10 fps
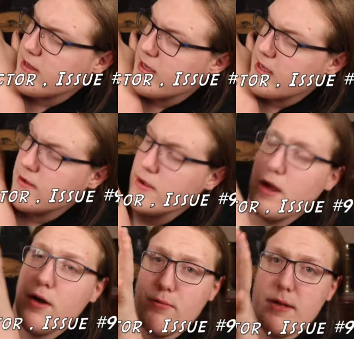like it
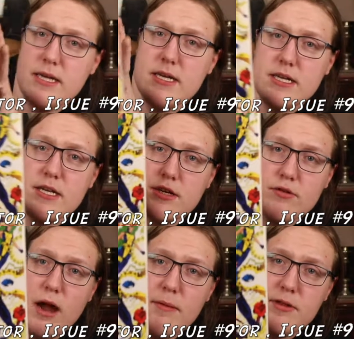really does
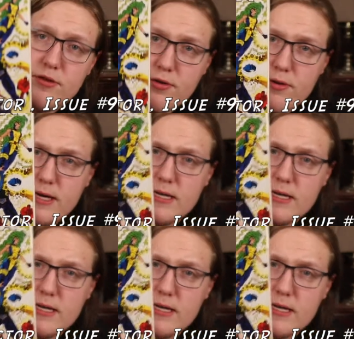describe the story